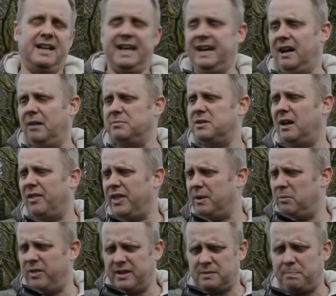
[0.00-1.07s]
it up to, I think
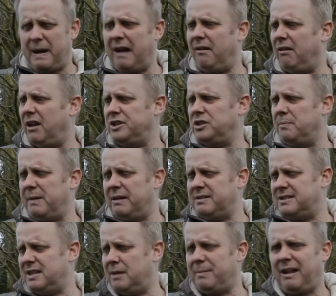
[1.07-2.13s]
with this barrel I should be able to
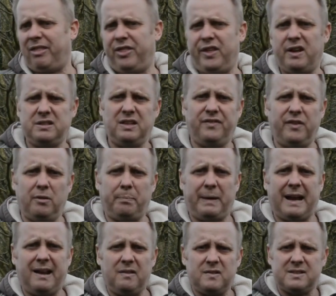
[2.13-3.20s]
see about 30
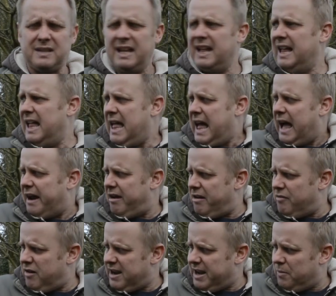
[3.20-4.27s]
foot-pounds, and I
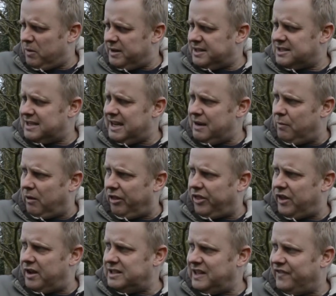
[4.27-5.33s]
really want to see what
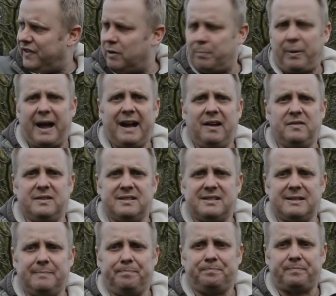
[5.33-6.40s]
30
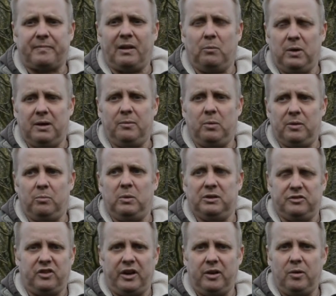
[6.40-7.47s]
foot-pounds will
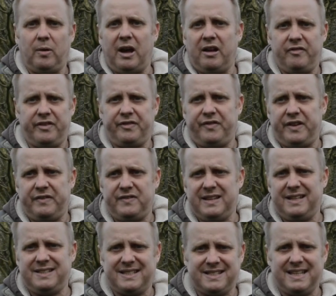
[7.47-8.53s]
do over 50
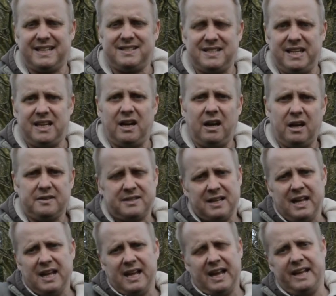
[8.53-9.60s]
to 60 yards
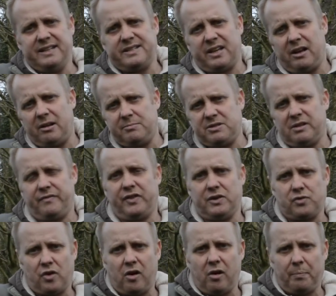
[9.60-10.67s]
in terms of the
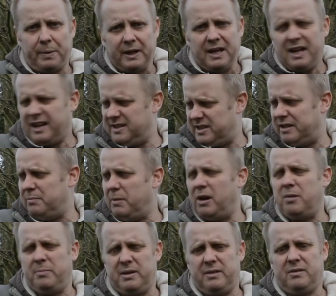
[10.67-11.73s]
drop, because at the
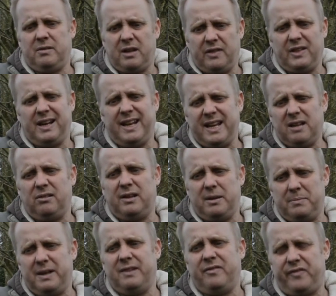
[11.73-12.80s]
moment at the legal
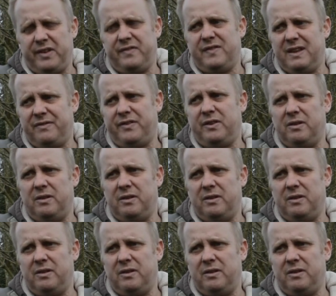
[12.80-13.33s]
limit 50